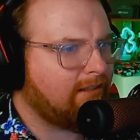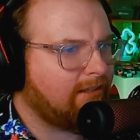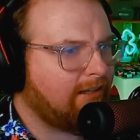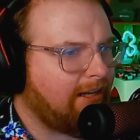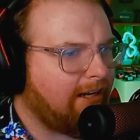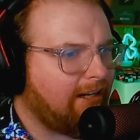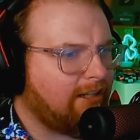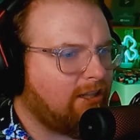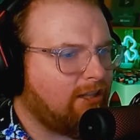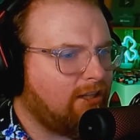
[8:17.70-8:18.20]

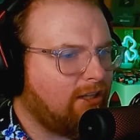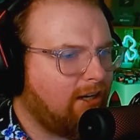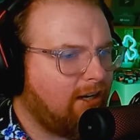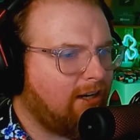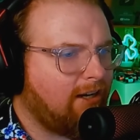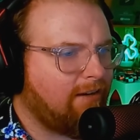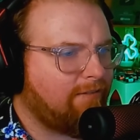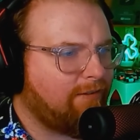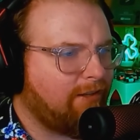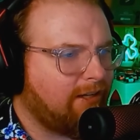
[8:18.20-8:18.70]
And I
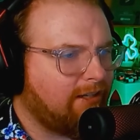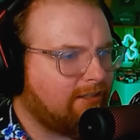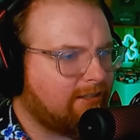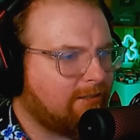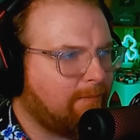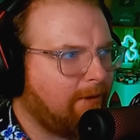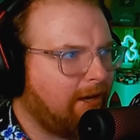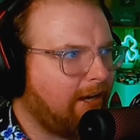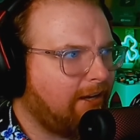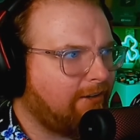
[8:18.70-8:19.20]
love that it's
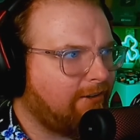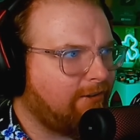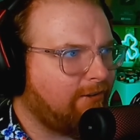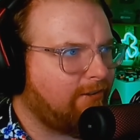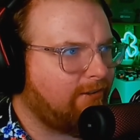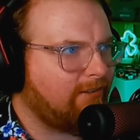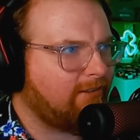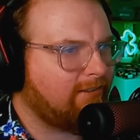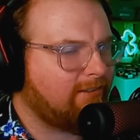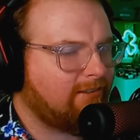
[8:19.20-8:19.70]
a
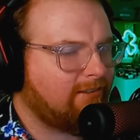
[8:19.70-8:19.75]
manual.